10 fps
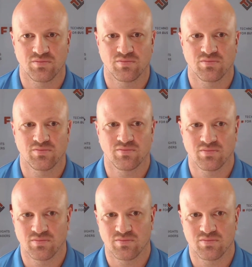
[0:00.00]

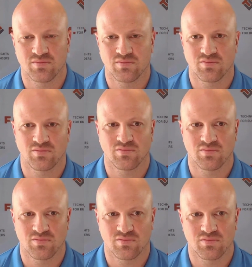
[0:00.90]

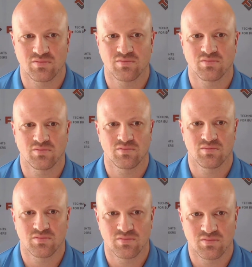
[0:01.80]

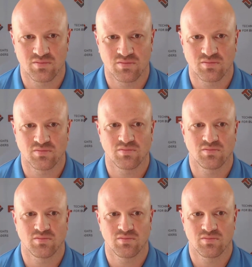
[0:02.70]

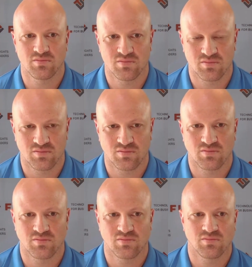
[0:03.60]

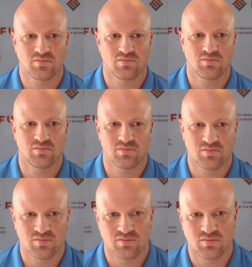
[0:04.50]

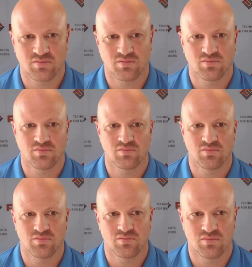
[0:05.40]

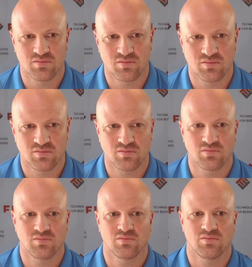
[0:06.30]

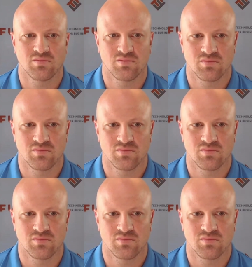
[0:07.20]
The person shown says nothing.